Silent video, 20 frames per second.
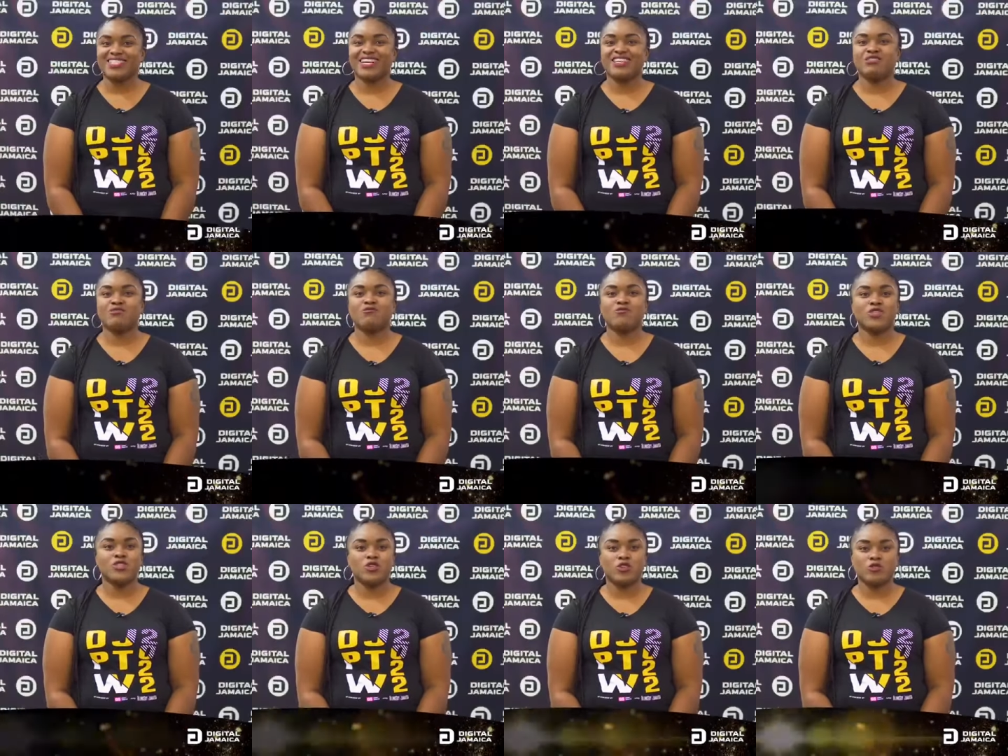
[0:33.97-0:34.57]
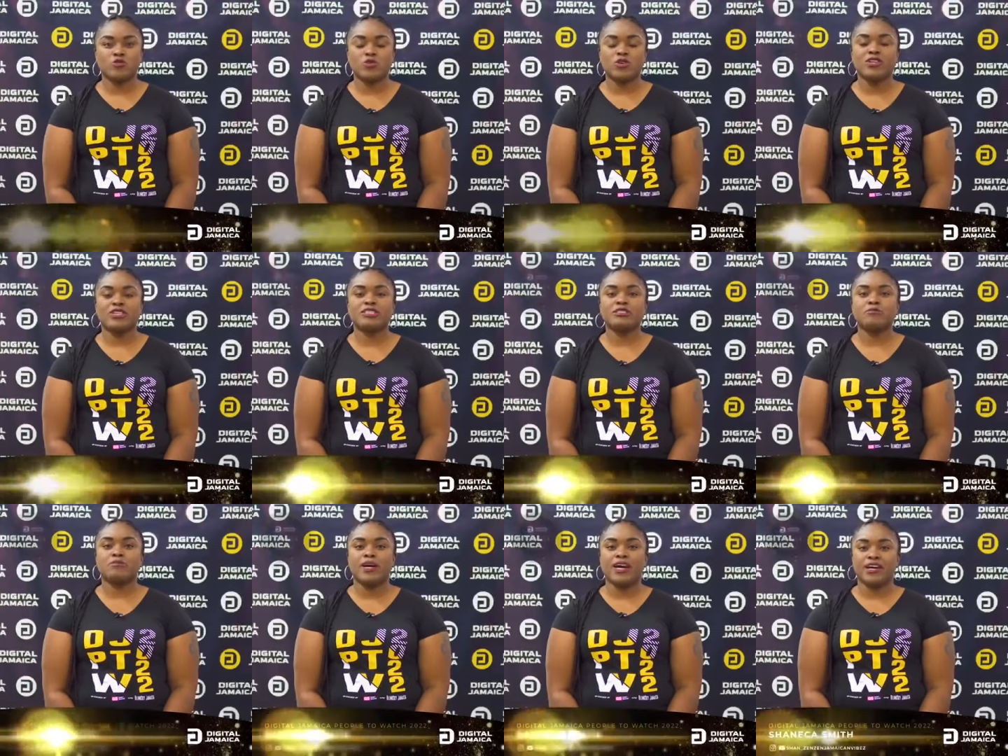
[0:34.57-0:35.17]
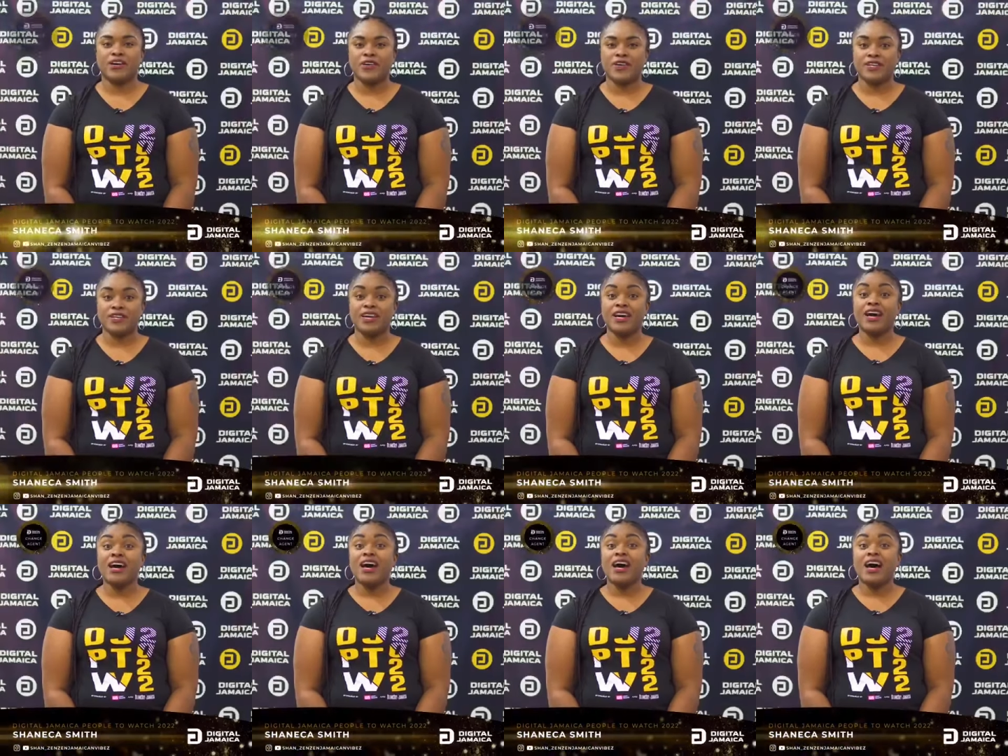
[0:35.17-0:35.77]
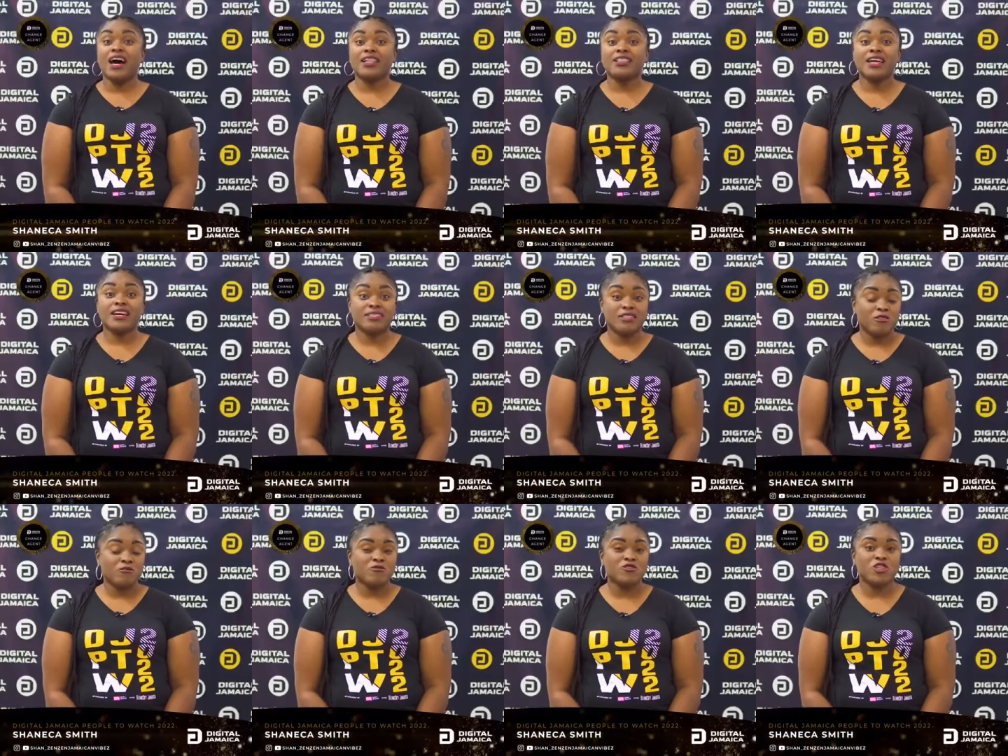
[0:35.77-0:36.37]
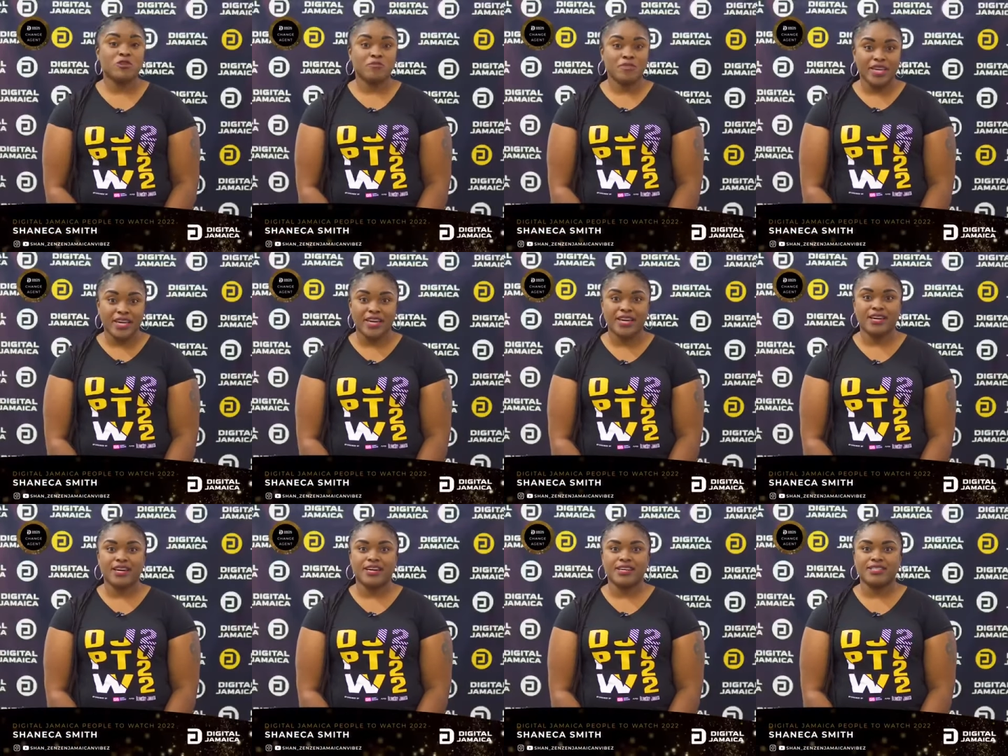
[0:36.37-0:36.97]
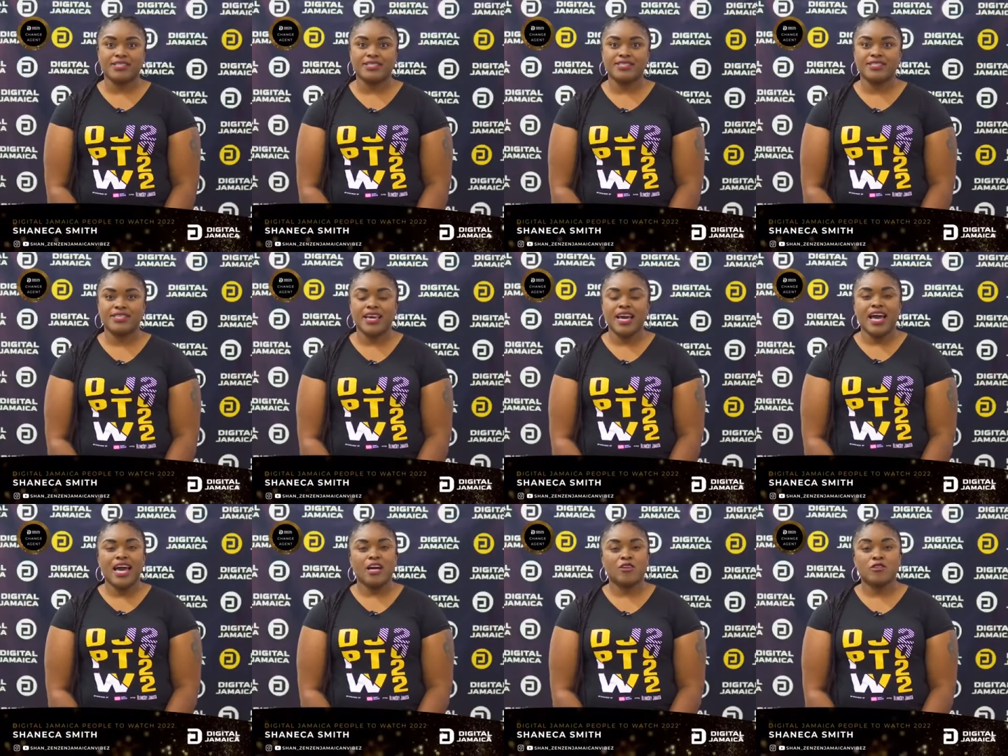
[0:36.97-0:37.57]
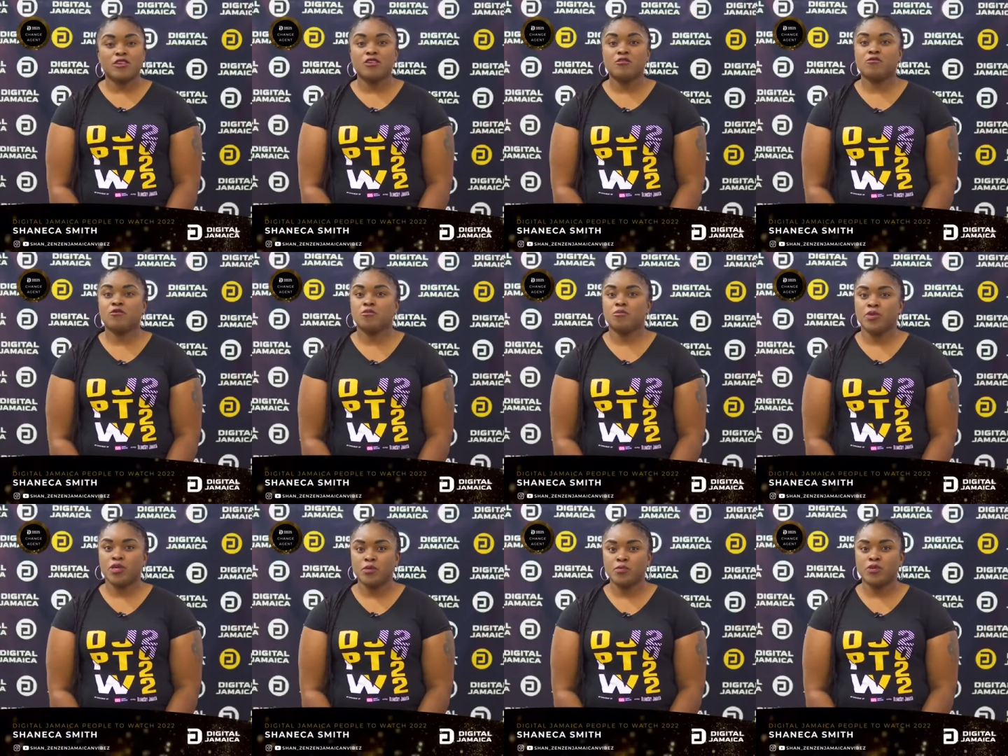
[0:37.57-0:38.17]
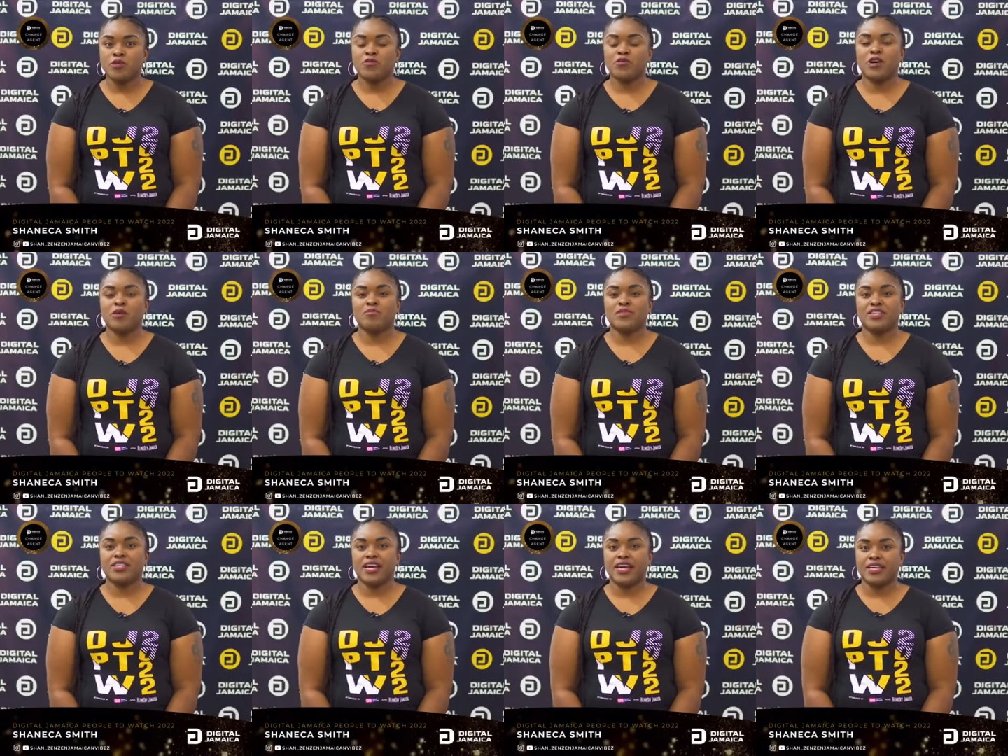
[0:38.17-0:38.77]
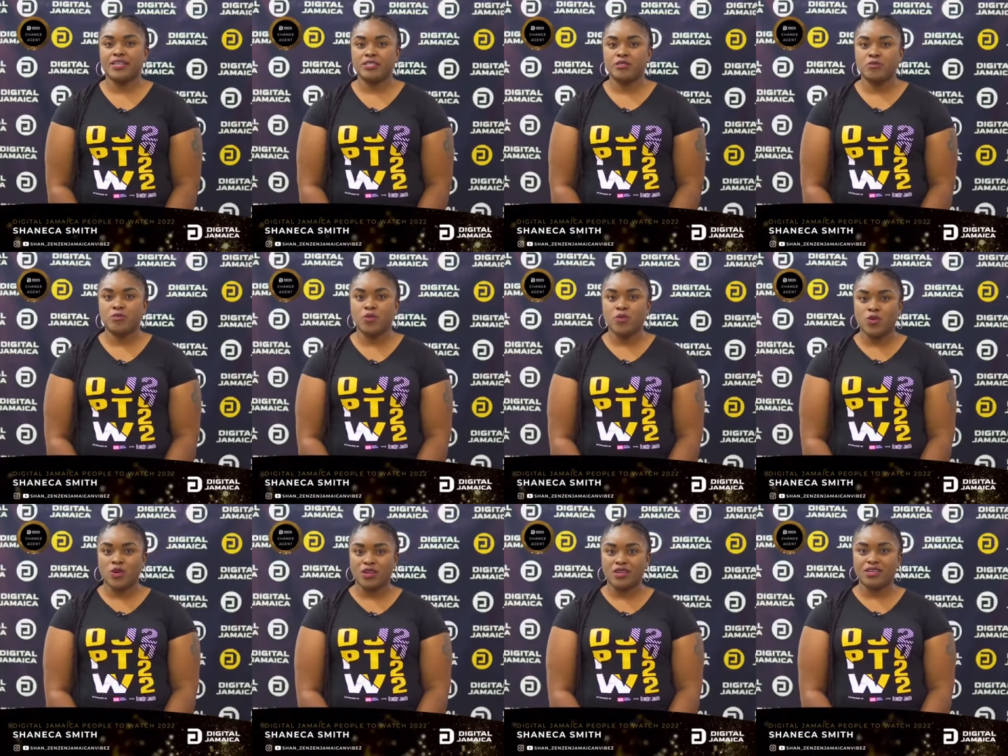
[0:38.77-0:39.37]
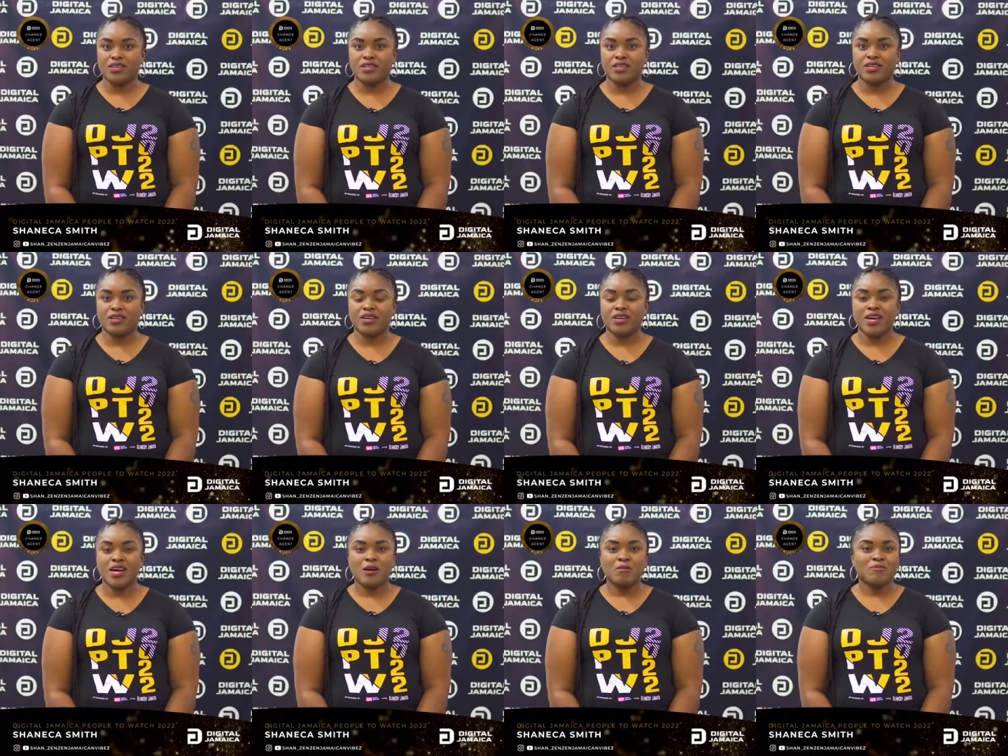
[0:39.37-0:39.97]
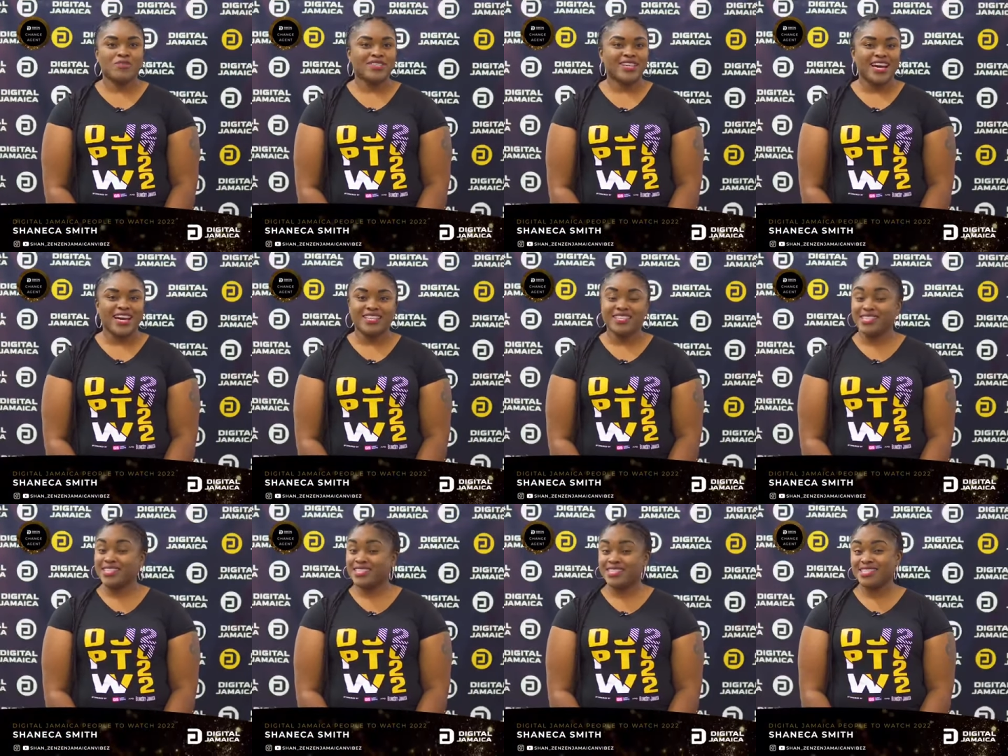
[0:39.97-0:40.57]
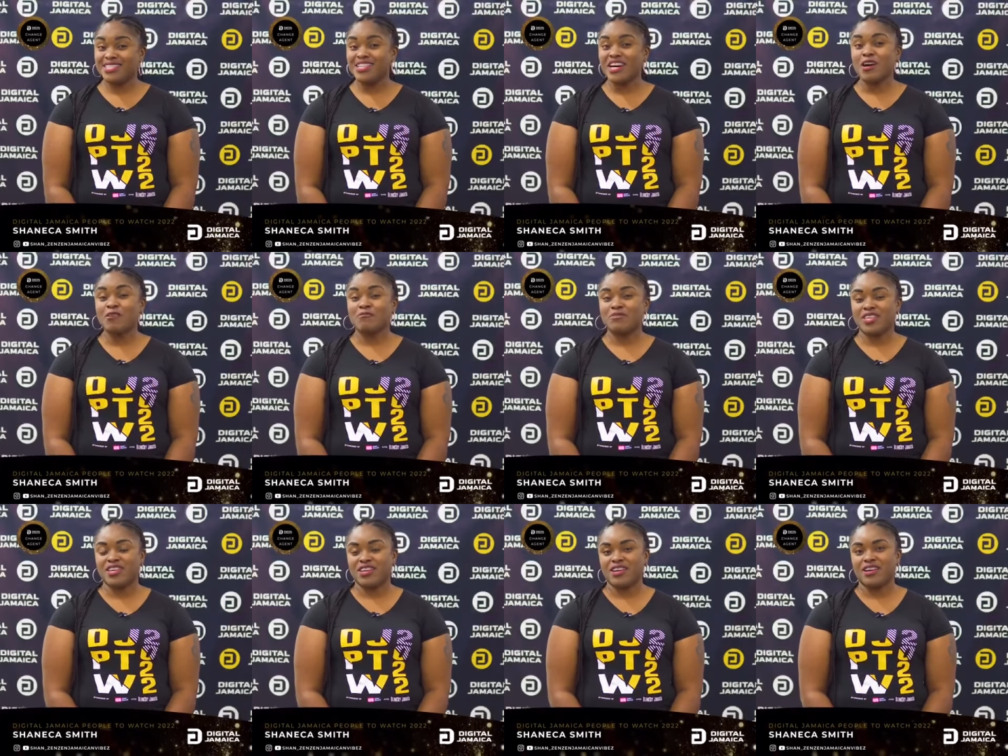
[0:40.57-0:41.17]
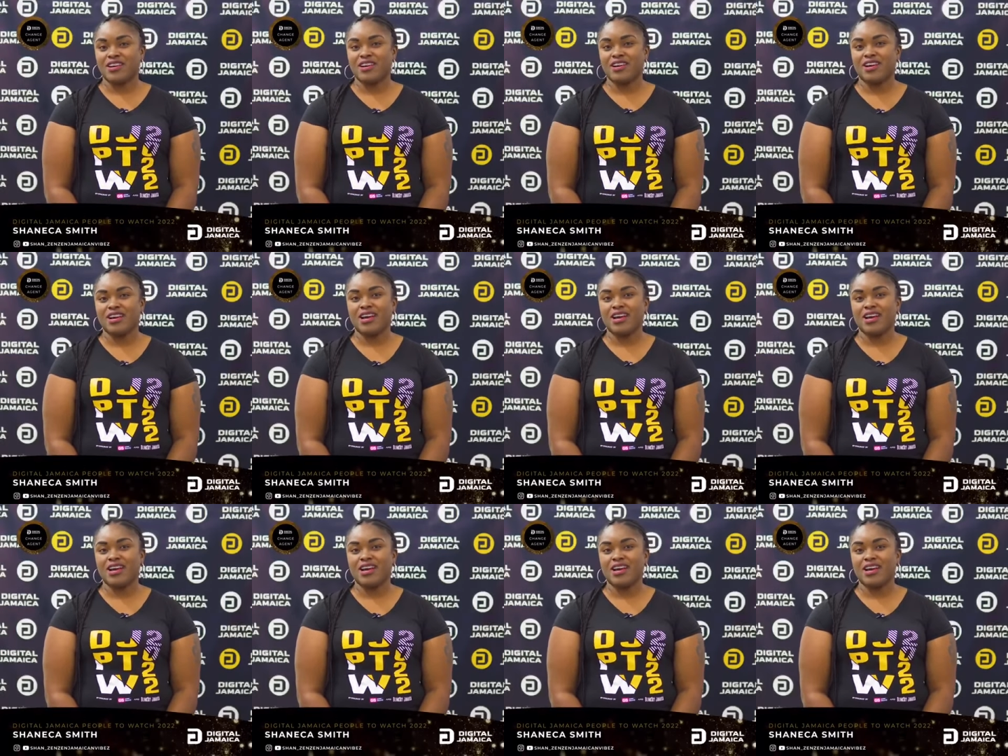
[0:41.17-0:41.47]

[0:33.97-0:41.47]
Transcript: that the videos were inspiring a lot of Jamaicans and even people from the diaspora. But I didn't stop there.